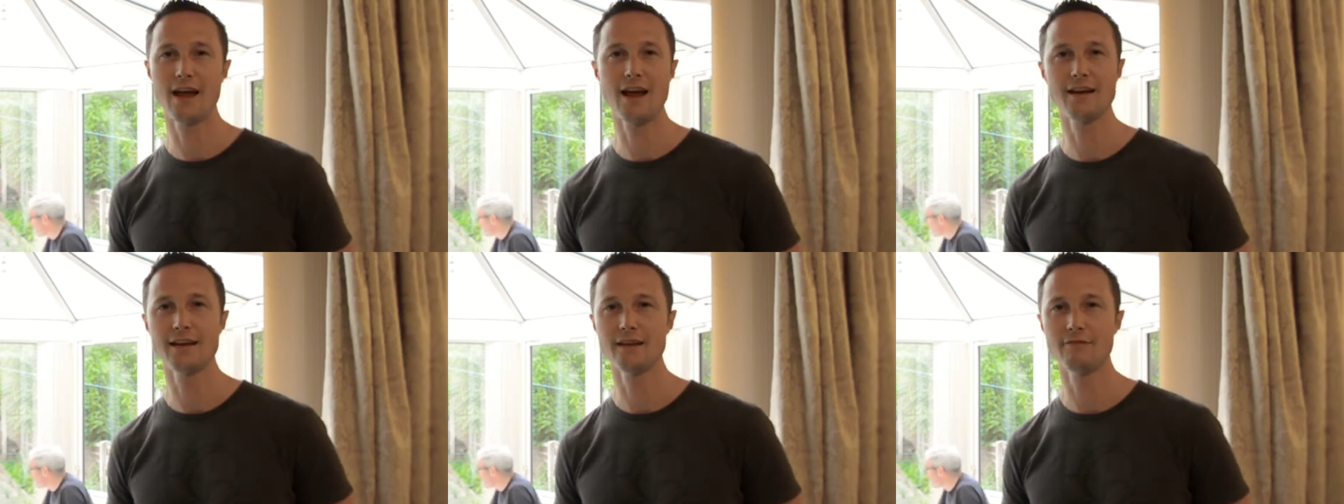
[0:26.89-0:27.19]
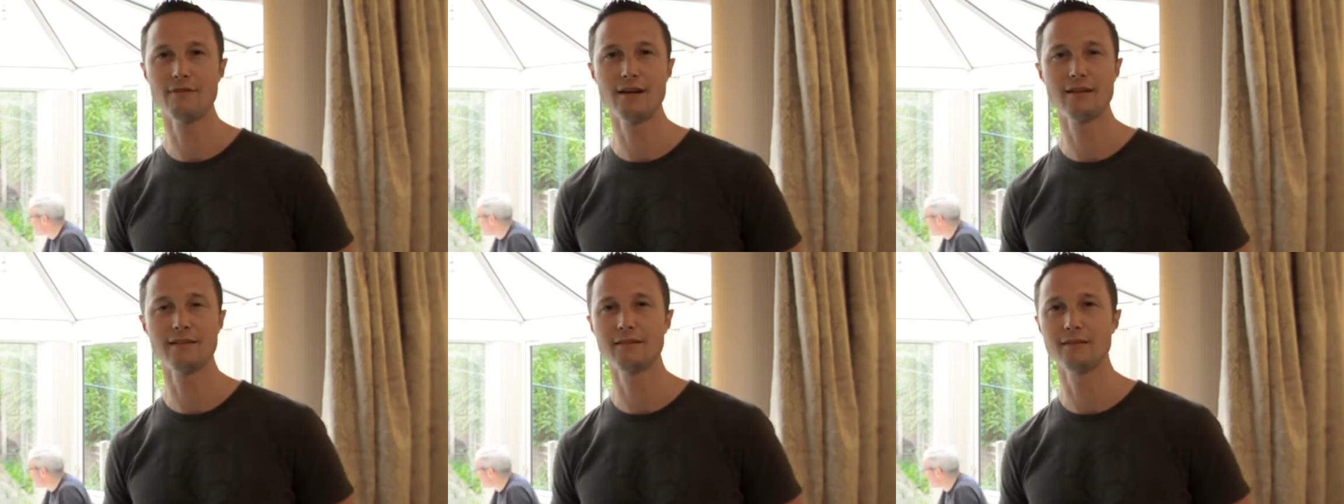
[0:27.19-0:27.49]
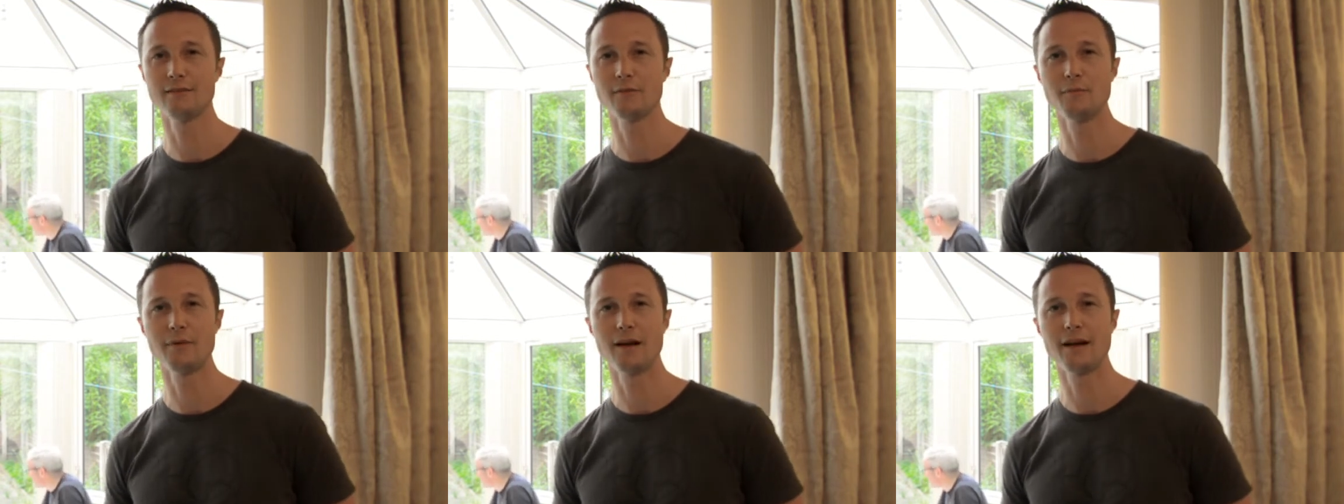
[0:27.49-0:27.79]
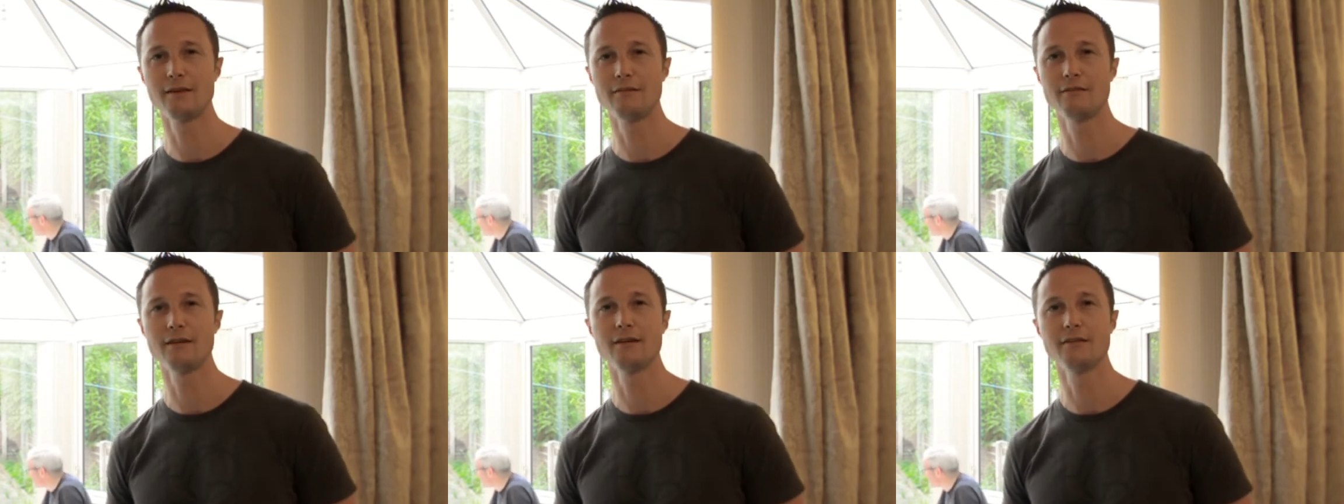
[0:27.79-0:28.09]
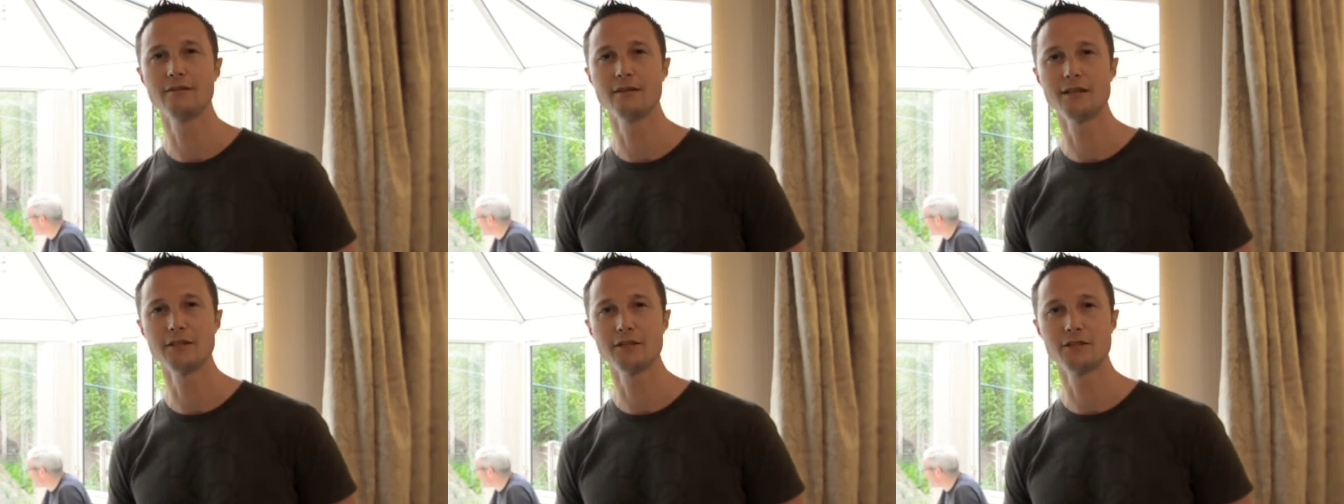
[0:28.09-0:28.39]
any rental
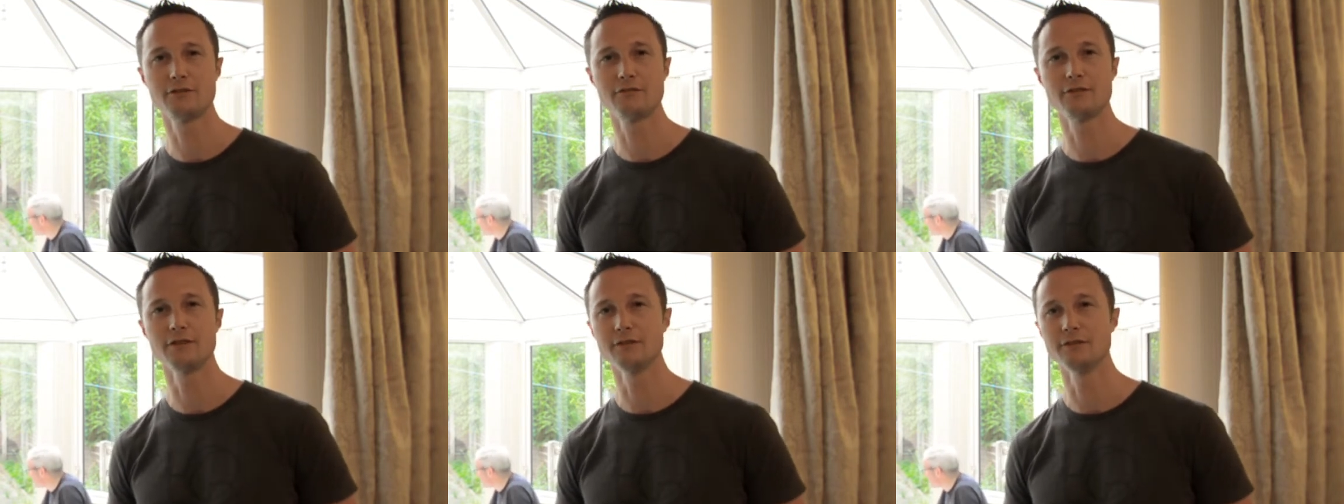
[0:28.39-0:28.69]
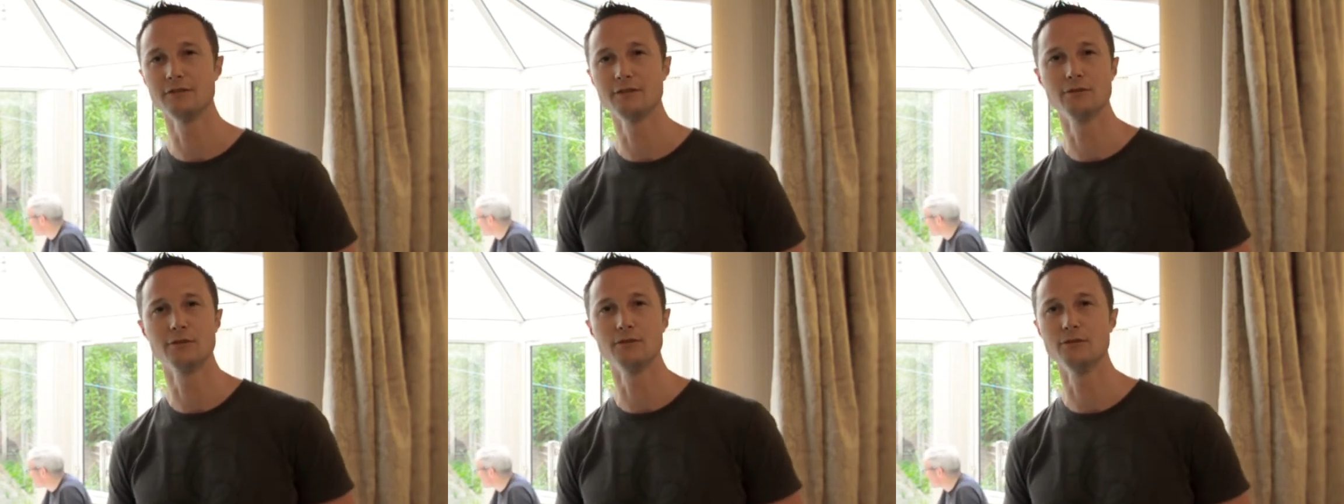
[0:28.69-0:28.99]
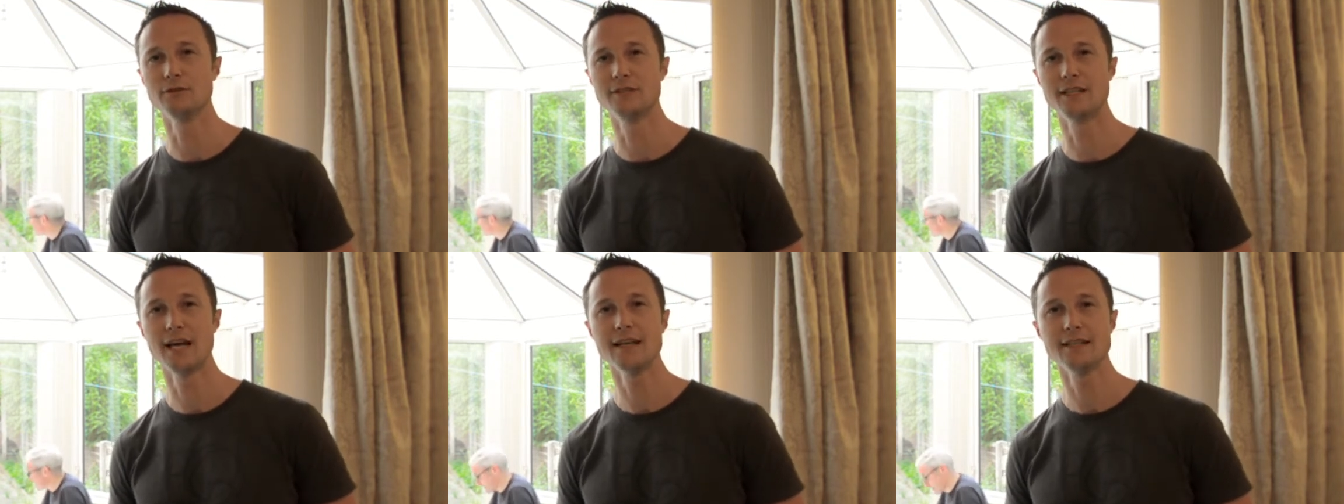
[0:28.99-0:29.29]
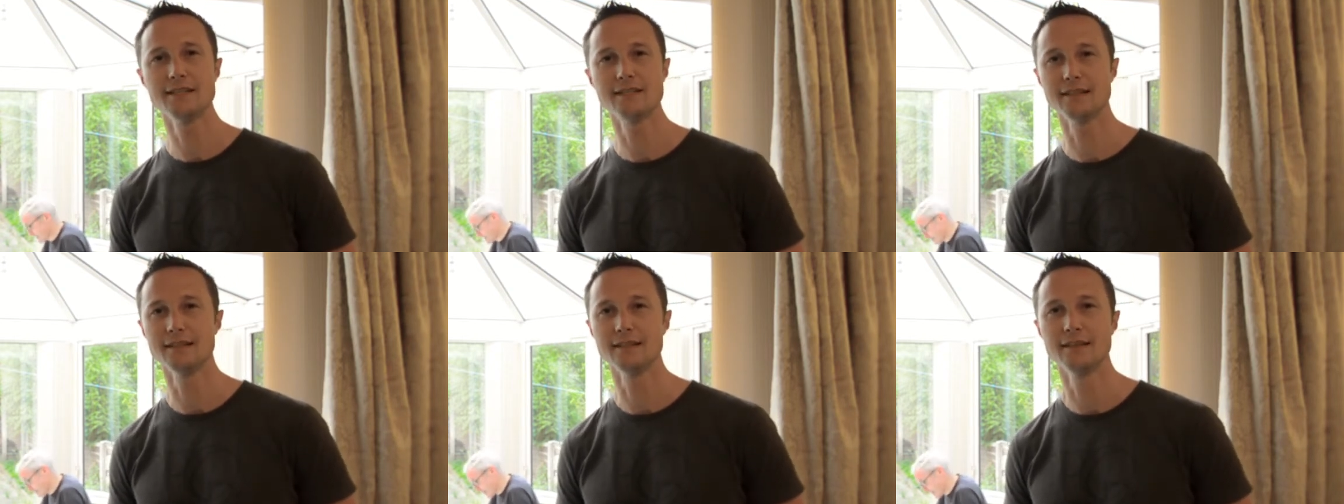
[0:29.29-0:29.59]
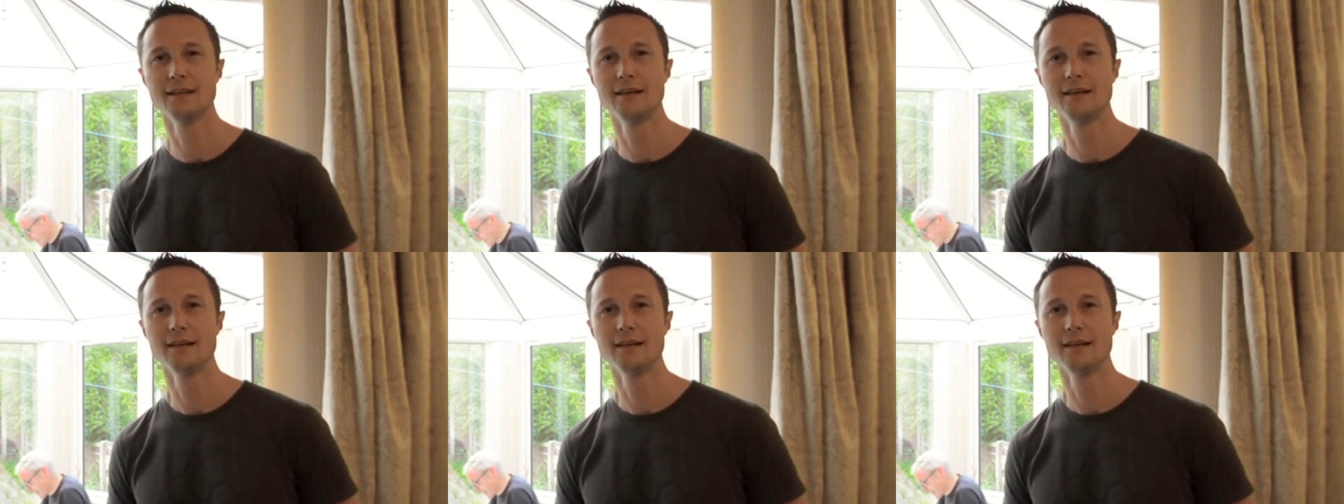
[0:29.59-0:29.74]
background history or data,